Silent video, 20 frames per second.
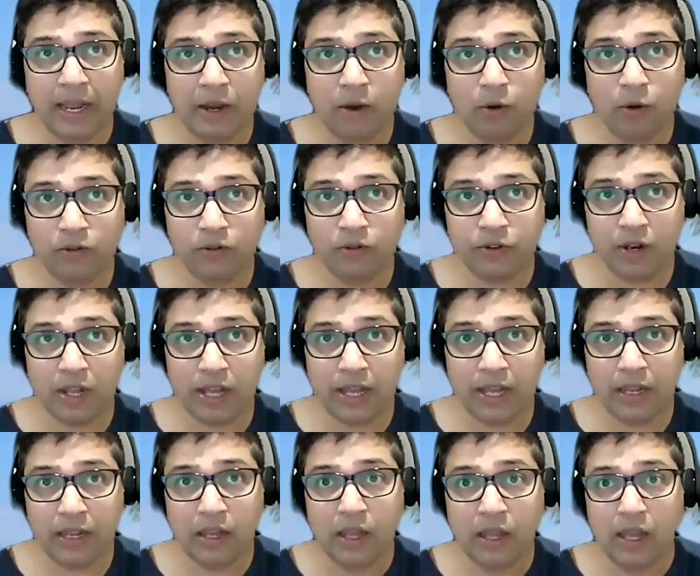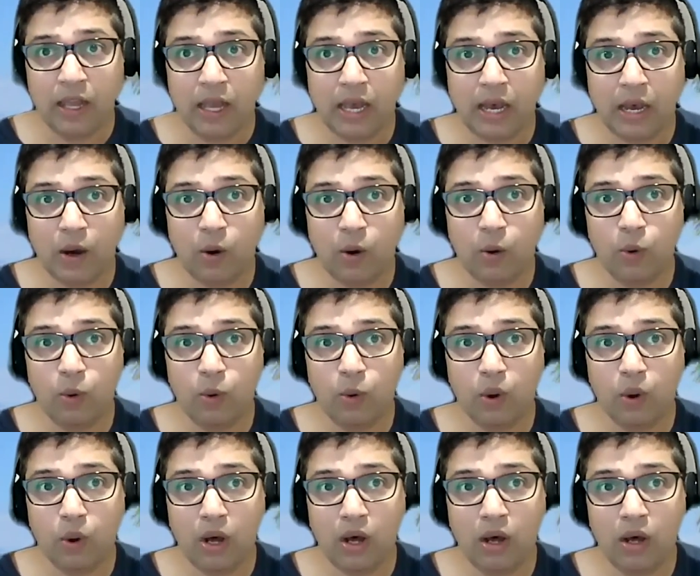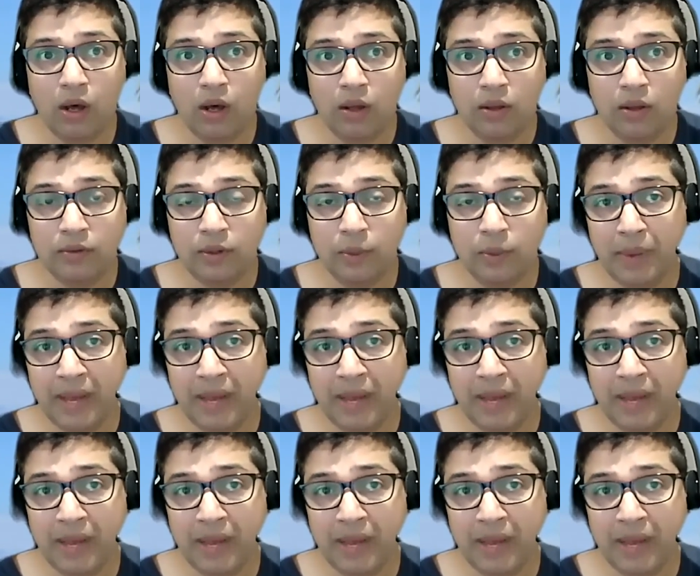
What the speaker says: also like how the